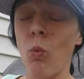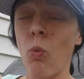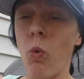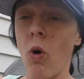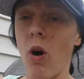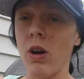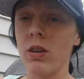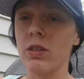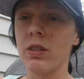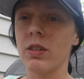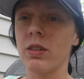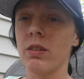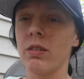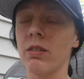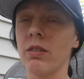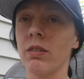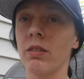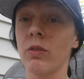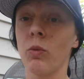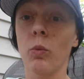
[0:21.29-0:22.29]
was
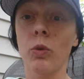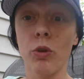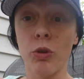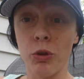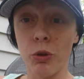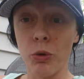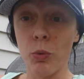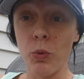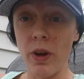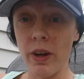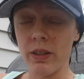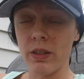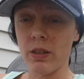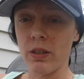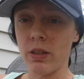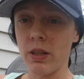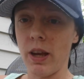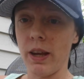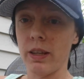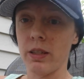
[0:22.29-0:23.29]
through
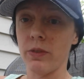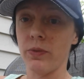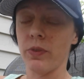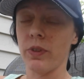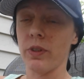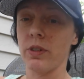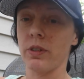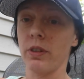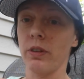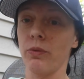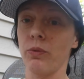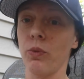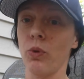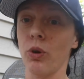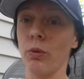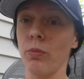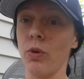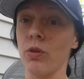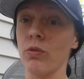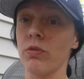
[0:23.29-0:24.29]
exercise first and
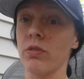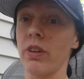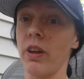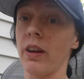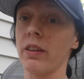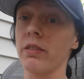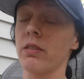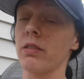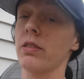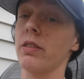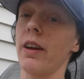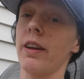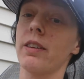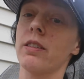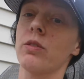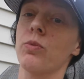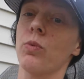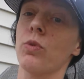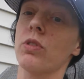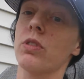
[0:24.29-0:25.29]
foremost
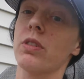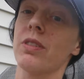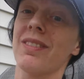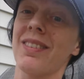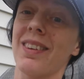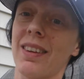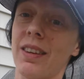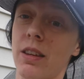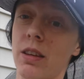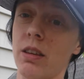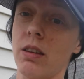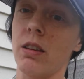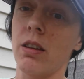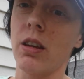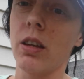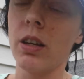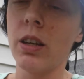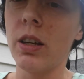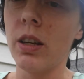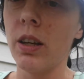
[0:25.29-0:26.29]
exercise was the key
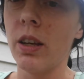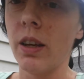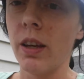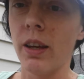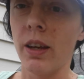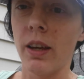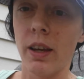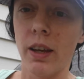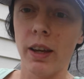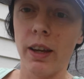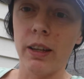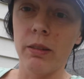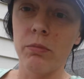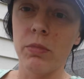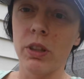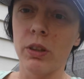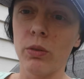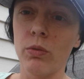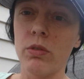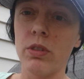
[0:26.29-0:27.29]
in
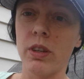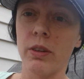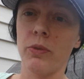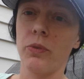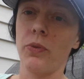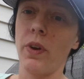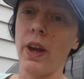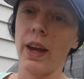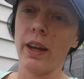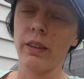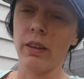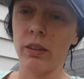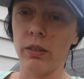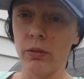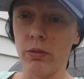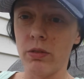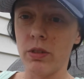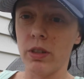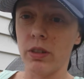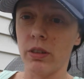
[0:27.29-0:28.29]
me losing fat and
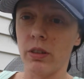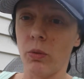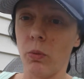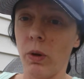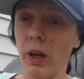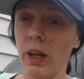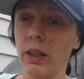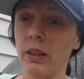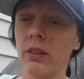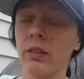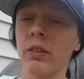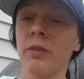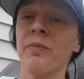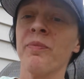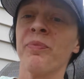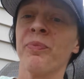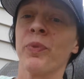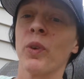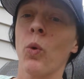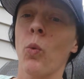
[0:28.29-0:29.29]
losing the weight
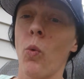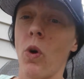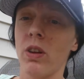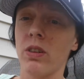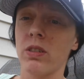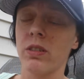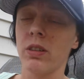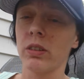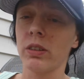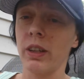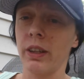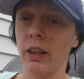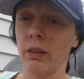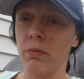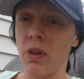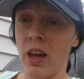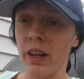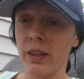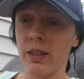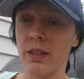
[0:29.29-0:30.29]
while still
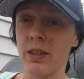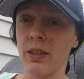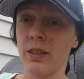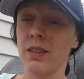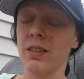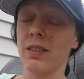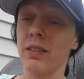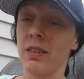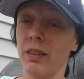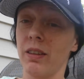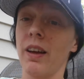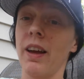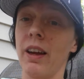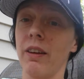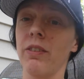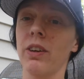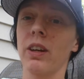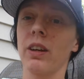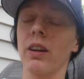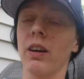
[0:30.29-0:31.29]
taking medicine and still
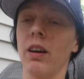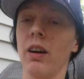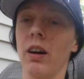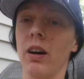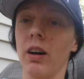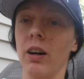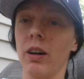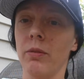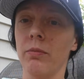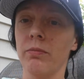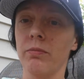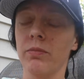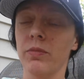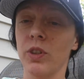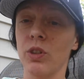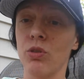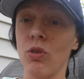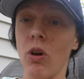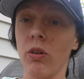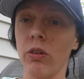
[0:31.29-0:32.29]
having um,
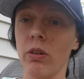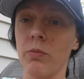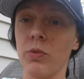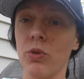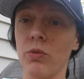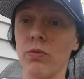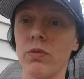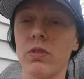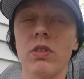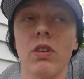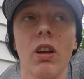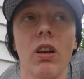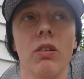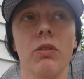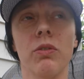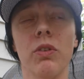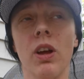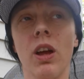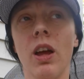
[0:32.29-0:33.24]
this autoimmune stuff.